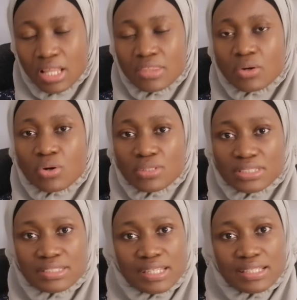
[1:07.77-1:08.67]
the
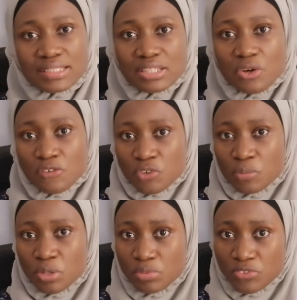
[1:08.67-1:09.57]
consistency of your
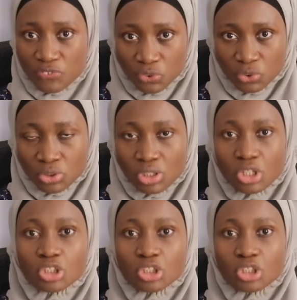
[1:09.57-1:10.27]
baby food